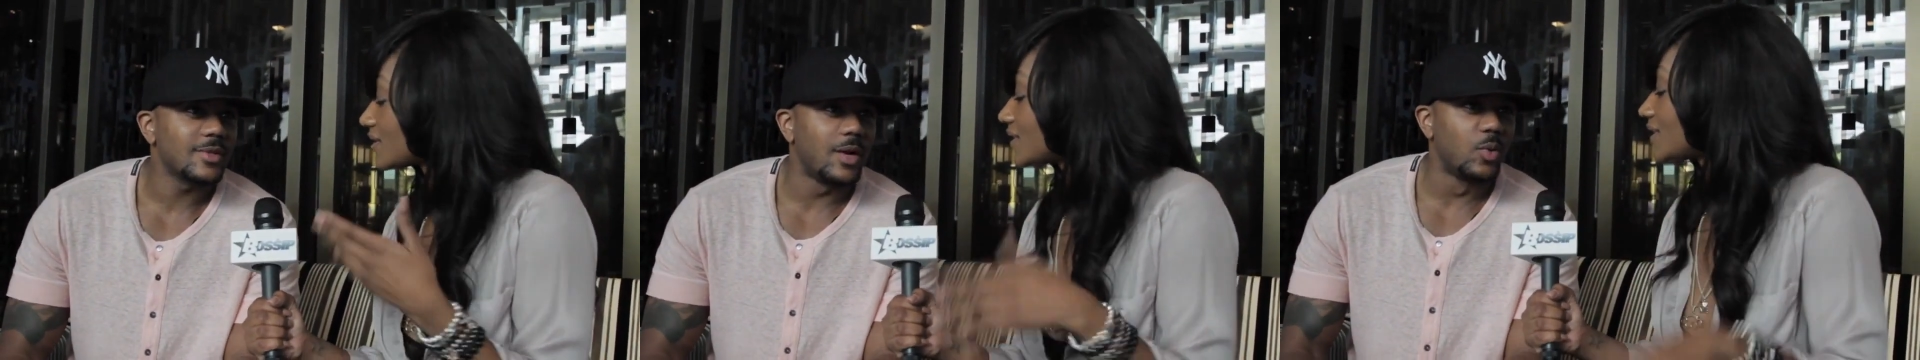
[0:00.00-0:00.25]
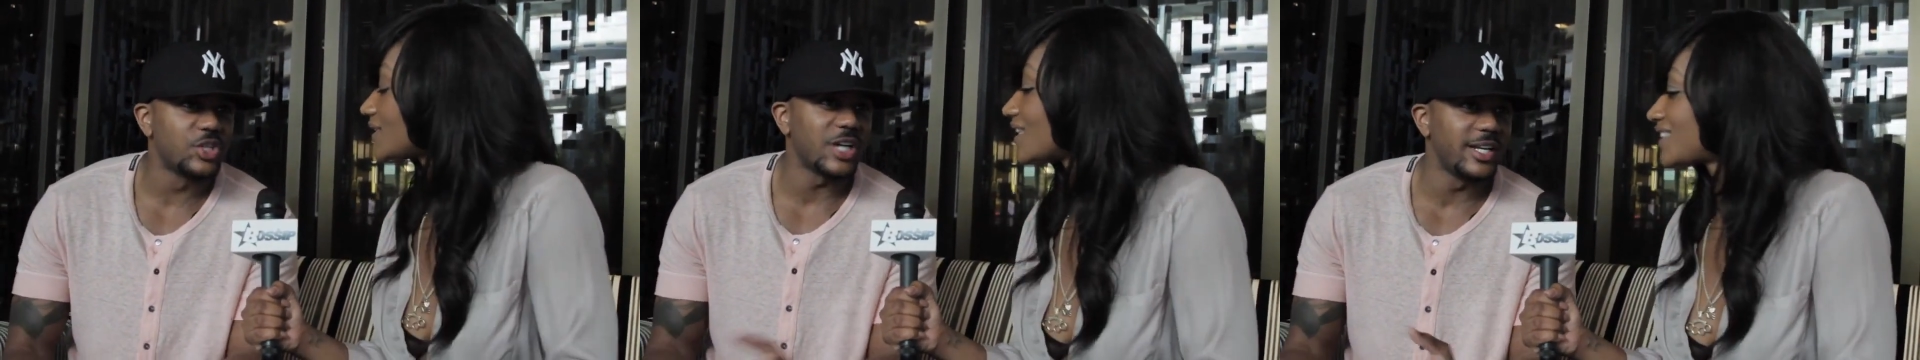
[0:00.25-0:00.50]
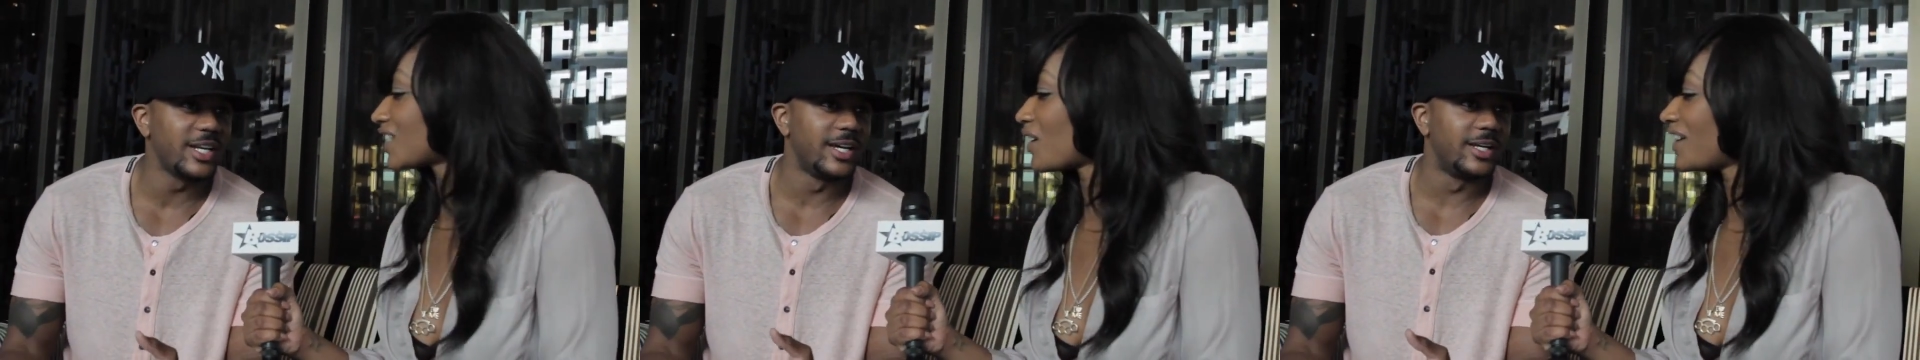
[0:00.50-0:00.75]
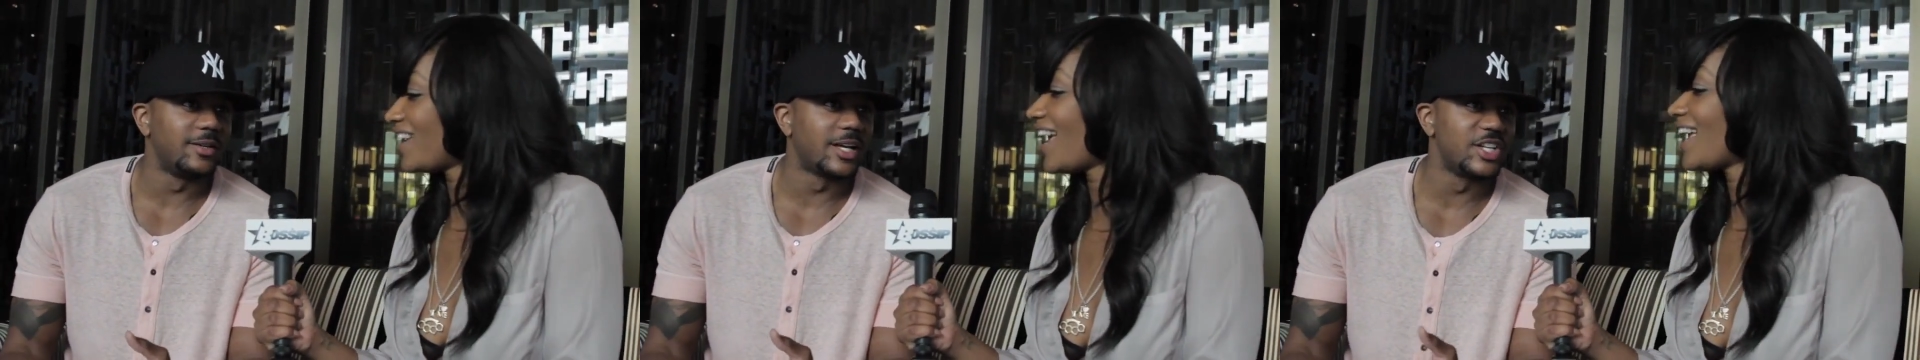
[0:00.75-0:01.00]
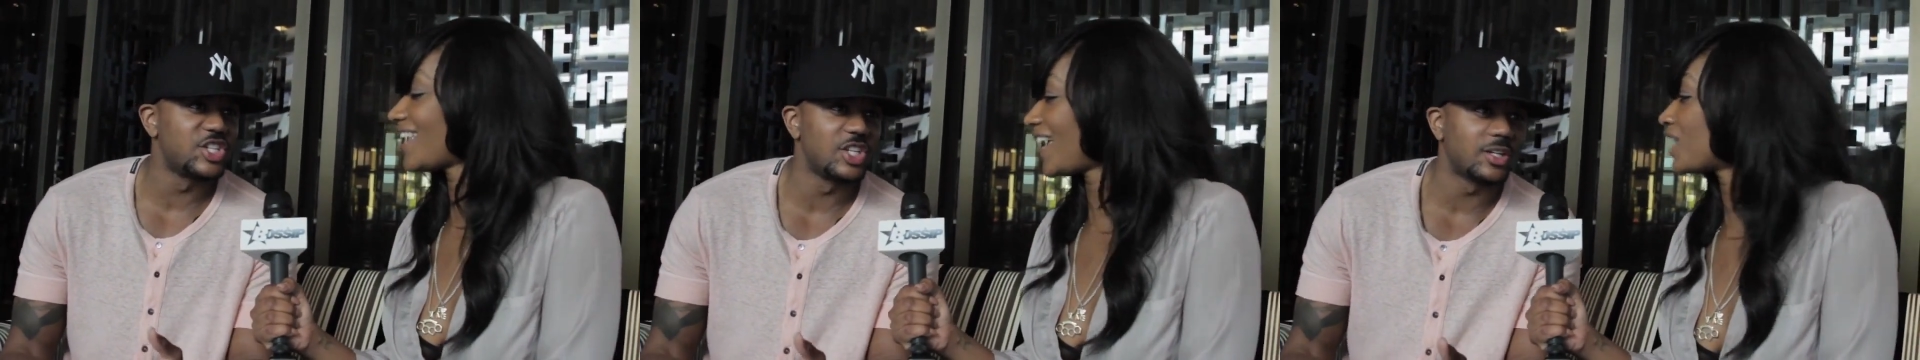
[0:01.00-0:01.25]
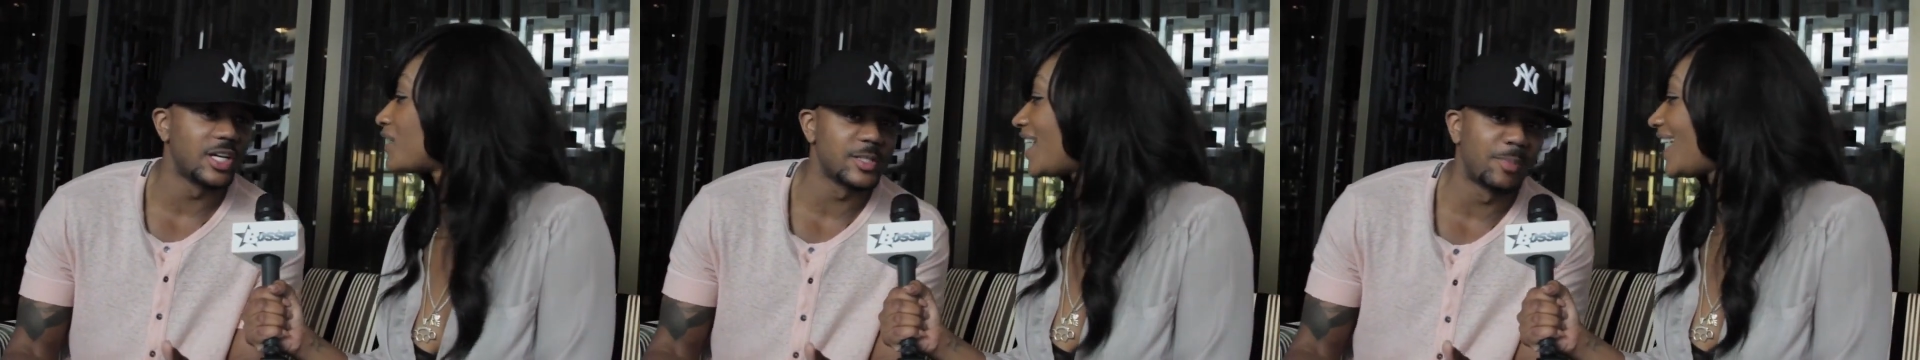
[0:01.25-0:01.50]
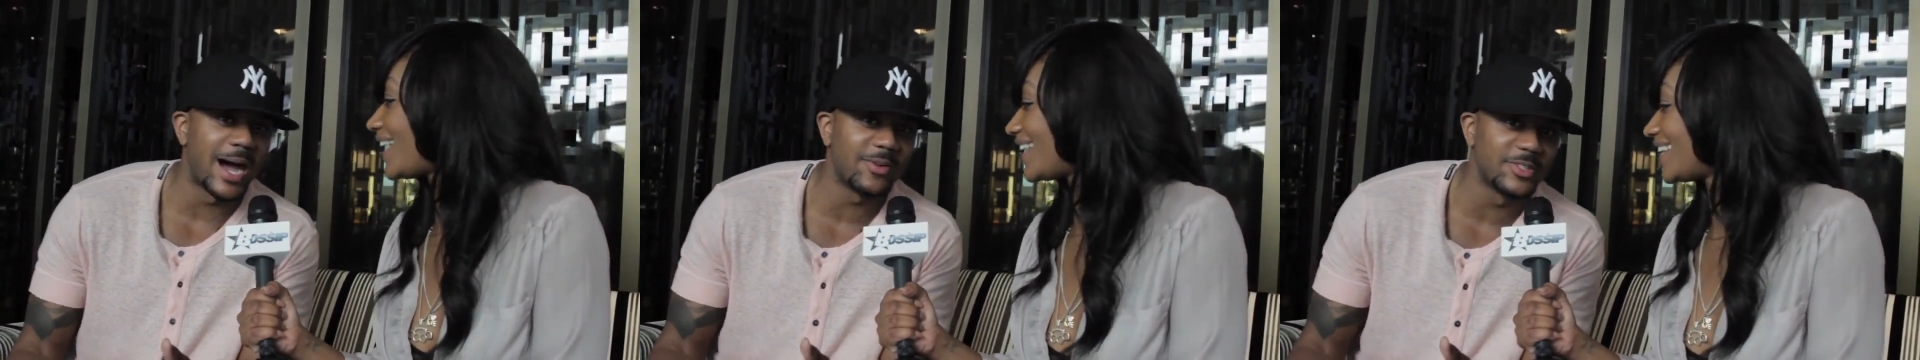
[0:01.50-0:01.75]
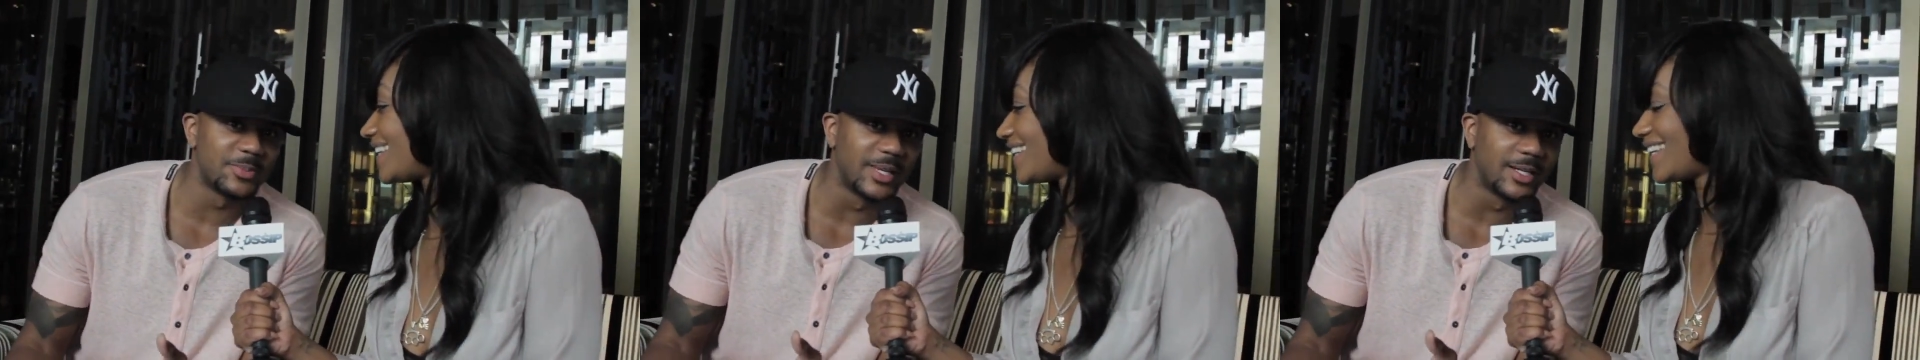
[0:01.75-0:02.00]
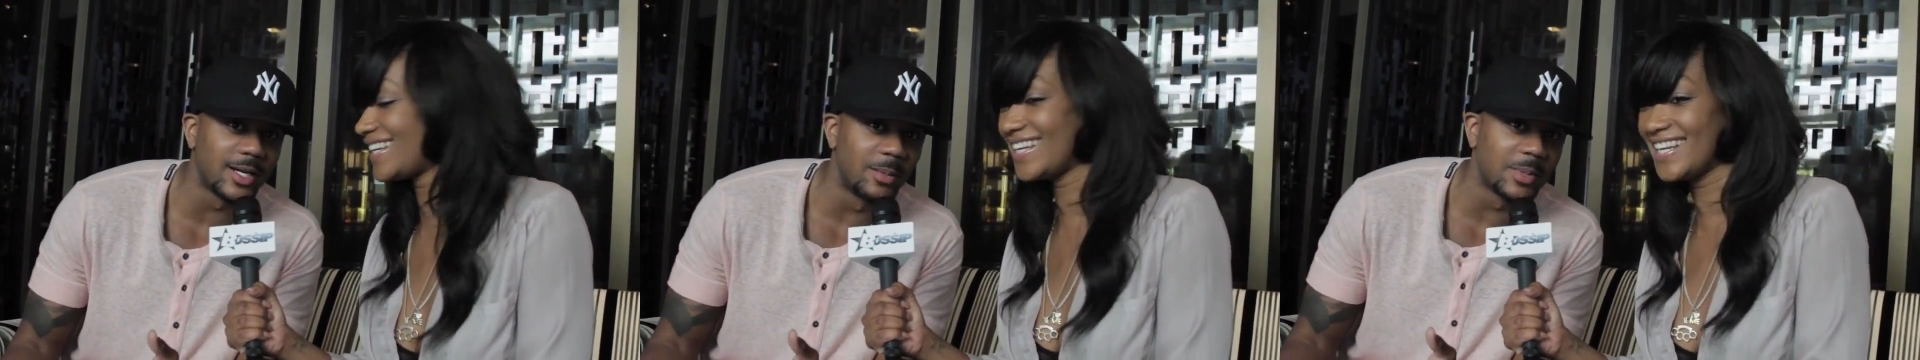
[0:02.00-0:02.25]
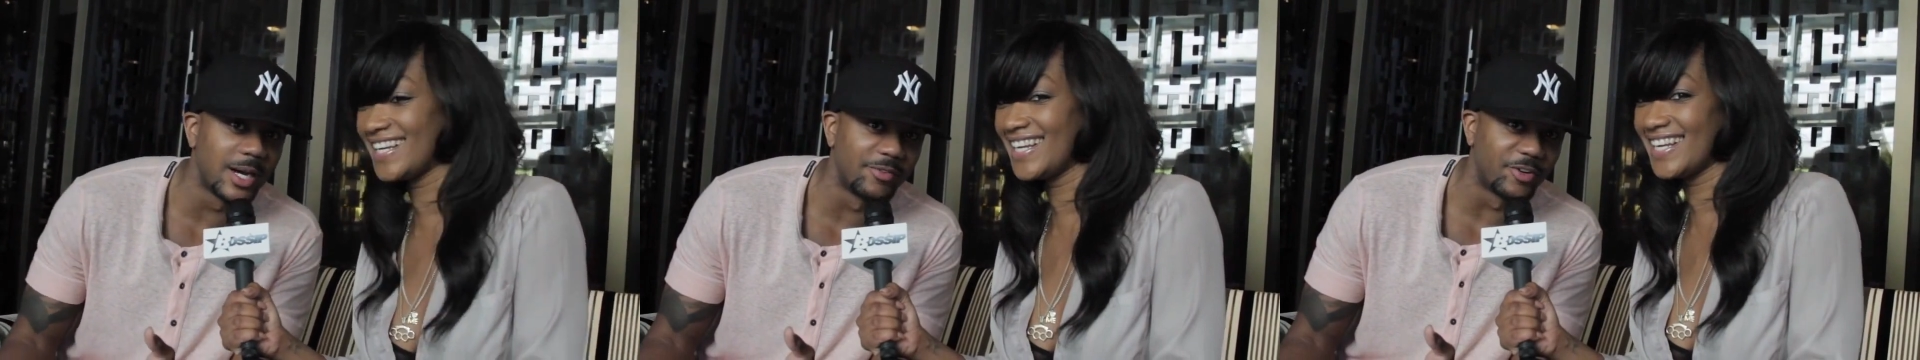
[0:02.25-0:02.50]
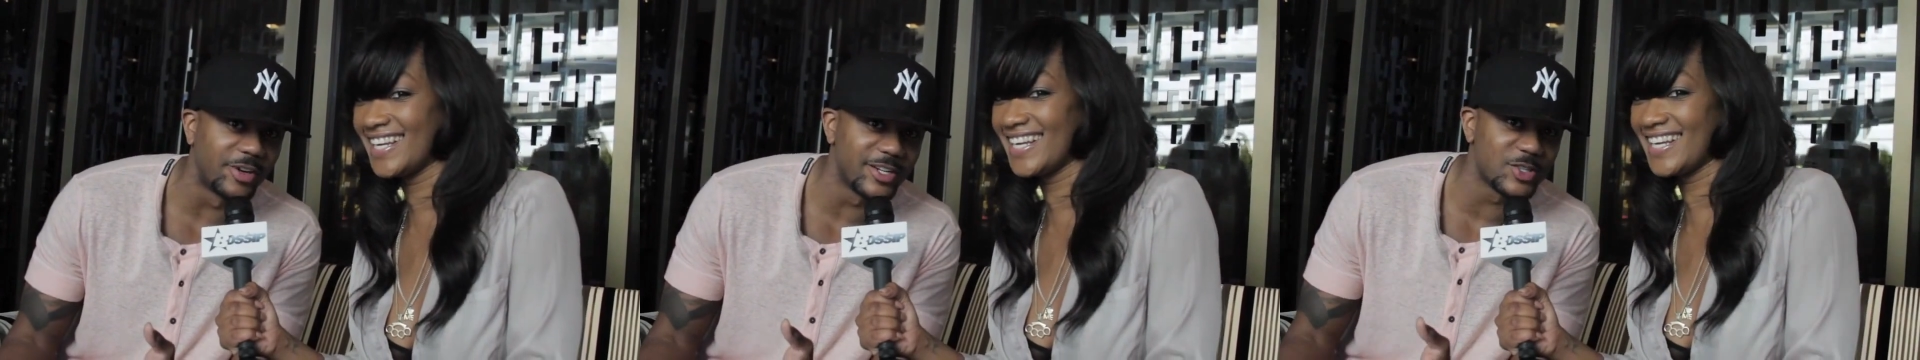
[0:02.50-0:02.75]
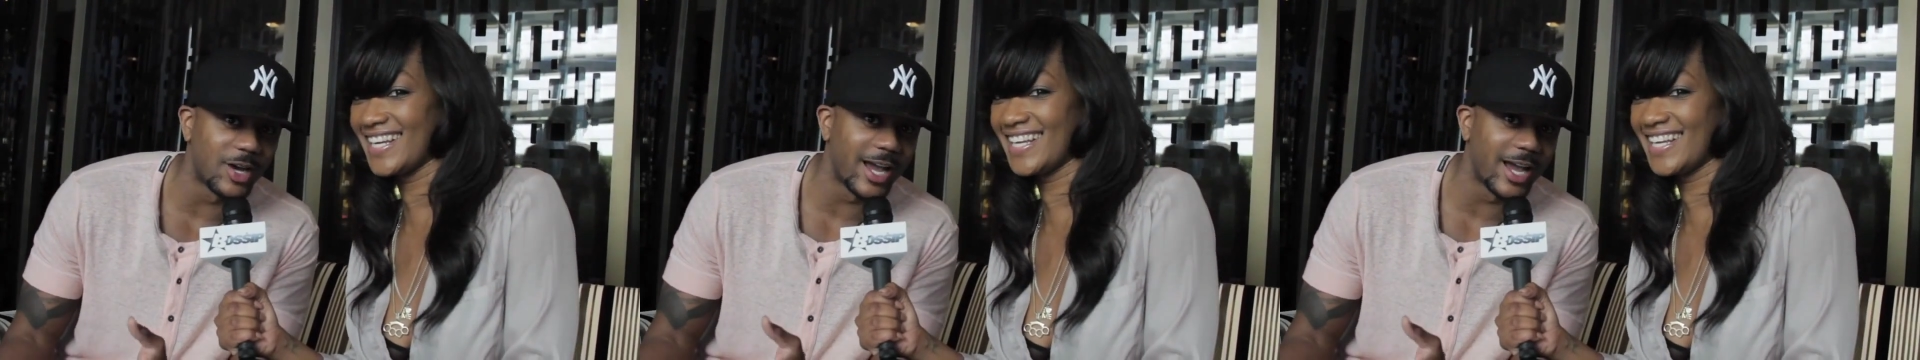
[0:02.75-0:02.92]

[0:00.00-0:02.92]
Speaker 1: Which I did because yeah, because did. didn't come cover it, so I